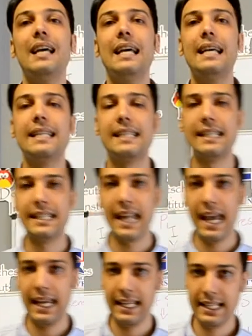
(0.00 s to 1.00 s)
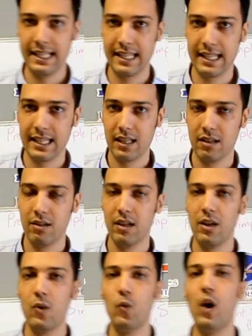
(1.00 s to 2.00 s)
states.
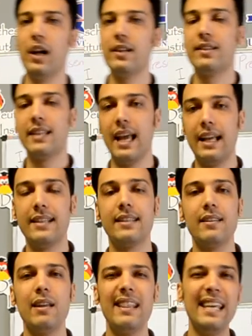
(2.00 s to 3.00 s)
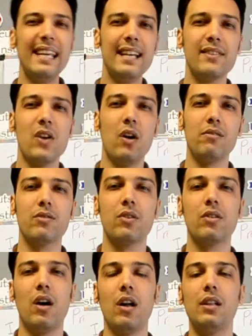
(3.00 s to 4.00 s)
What is states? It is also
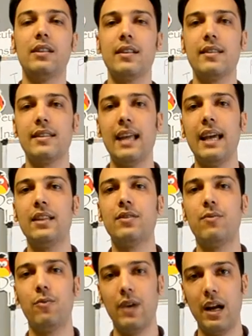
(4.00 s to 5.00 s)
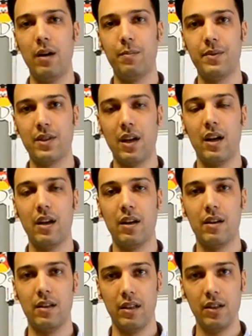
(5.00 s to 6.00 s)
called state verbs.
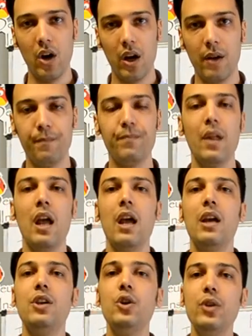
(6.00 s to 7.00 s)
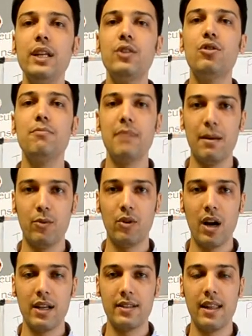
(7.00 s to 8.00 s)
Yeah? You need to
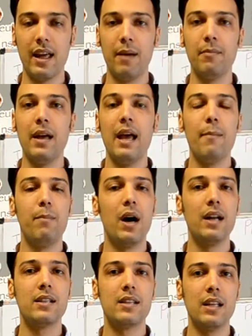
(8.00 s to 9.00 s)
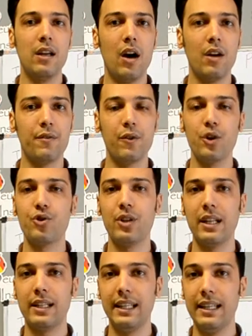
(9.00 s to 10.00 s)
memorize them, but
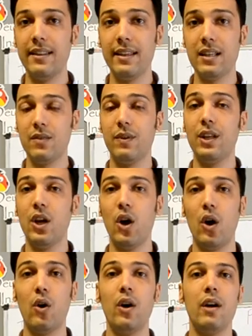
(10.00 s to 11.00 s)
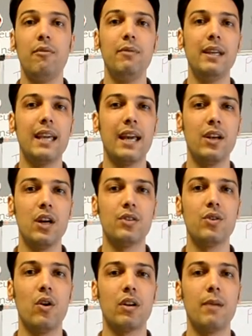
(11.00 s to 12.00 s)
unfortunately in this video we cannot
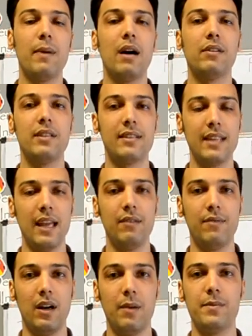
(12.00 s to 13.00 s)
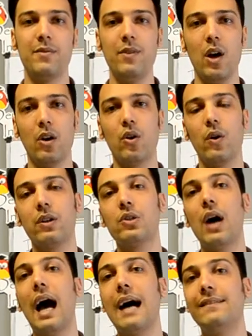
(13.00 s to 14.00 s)
talk about the state verbs. We are going to
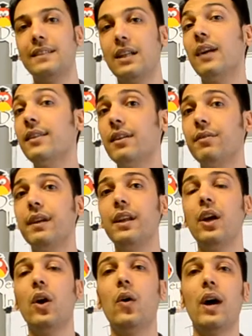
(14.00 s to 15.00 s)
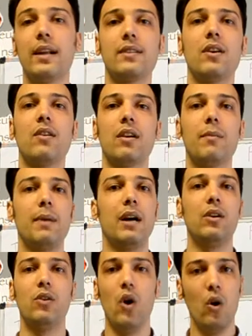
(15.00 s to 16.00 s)
have another video and talk
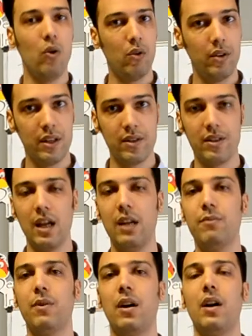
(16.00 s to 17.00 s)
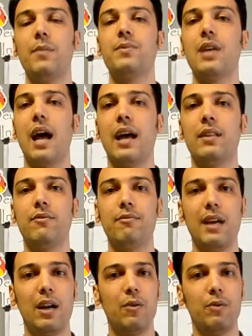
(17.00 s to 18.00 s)
about all the state verbs and
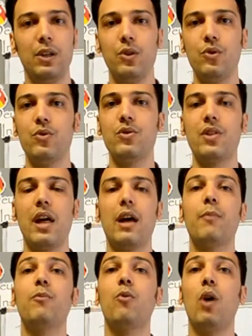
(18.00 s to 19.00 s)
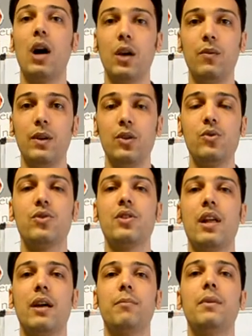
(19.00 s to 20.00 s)
where we use them, why we use
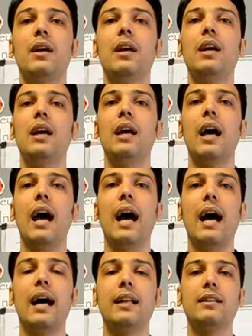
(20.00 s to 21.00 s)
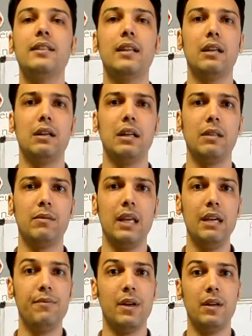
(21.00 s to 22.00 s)
them, and
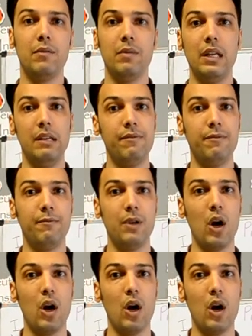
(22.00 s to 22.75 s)
even if we